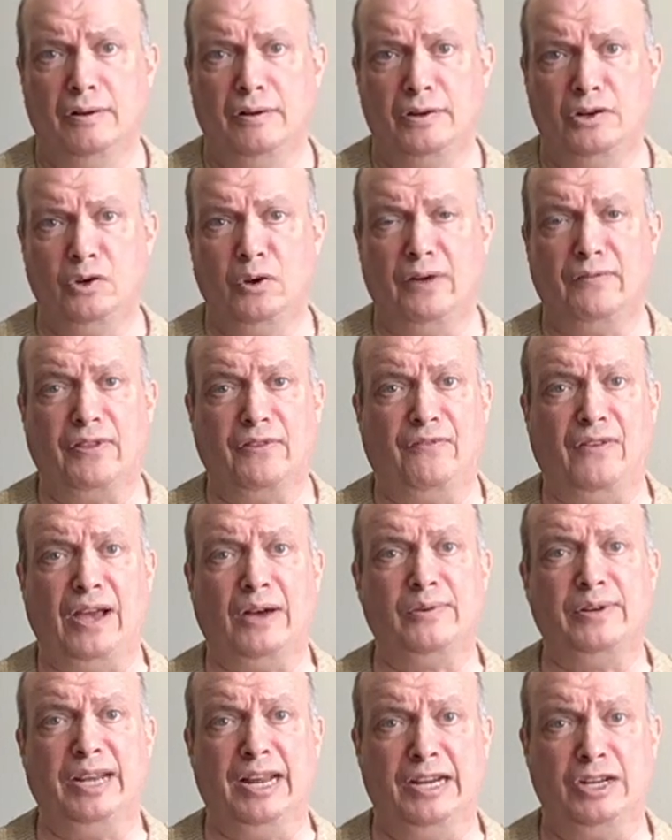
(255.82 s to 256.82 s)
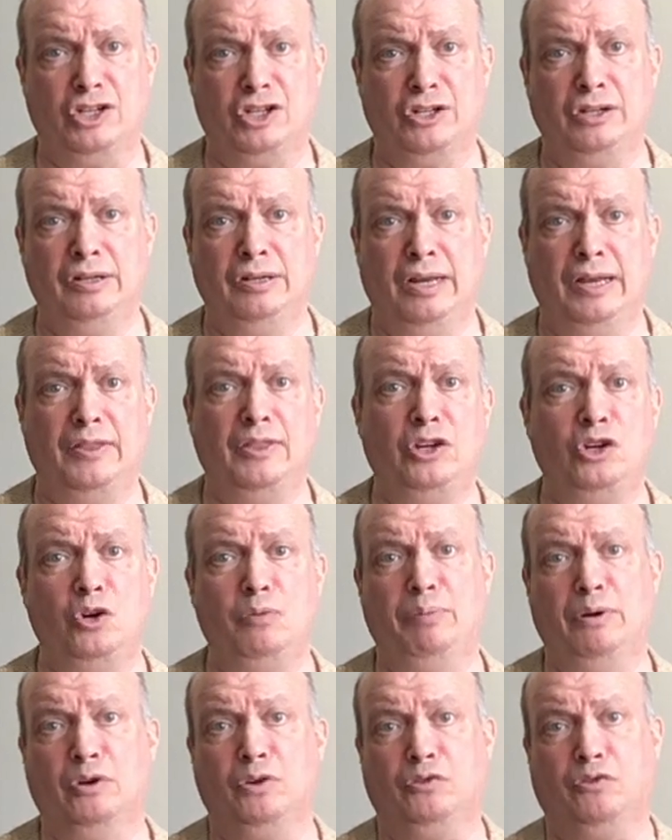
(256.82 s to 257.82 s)
You have the foundation, and then you
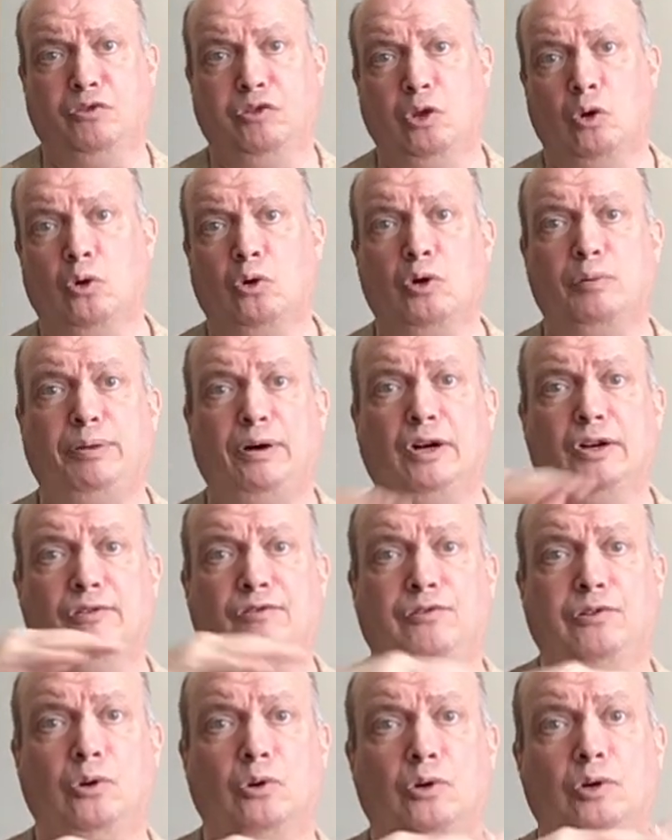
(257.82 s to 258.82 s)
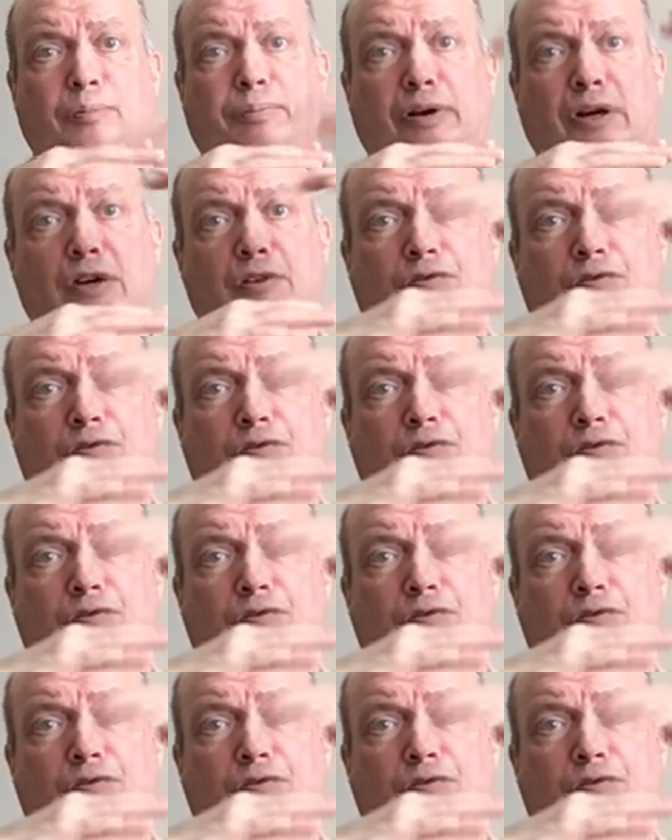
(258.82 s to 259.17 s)
build floor upon floor upon